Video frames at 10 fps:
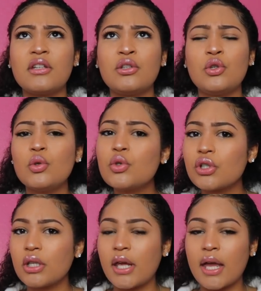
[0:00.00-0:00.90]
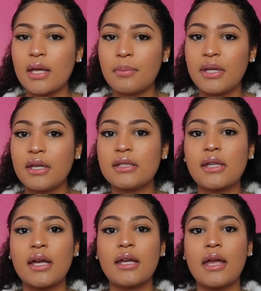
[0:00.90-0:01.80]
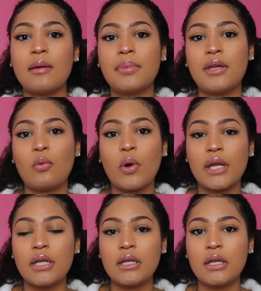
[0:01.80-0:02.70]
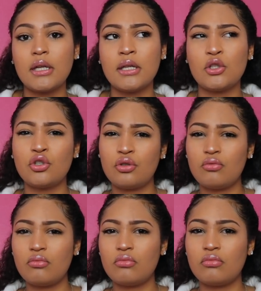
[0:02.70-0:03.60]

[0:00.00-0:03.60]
usually AMP is like AMP 1 and 2.